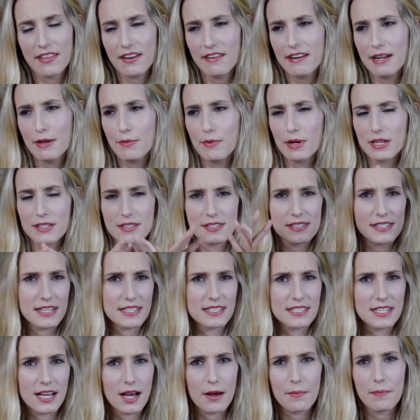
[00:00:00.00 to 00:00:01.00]
very well
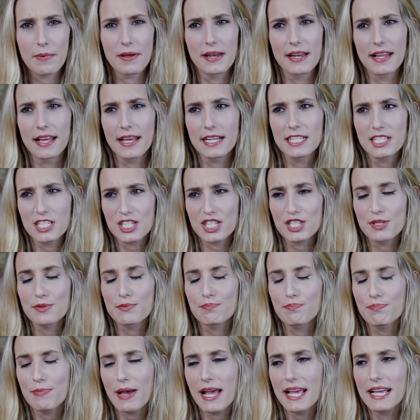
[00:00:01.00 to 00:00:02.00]
set up, and it
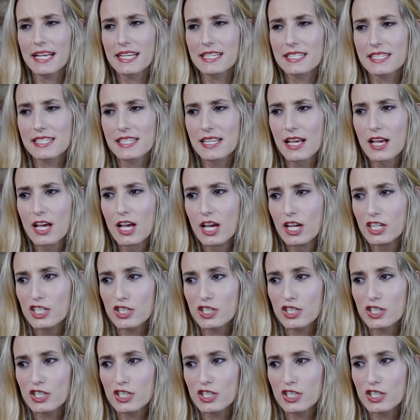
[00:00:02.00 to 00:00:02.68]
just makes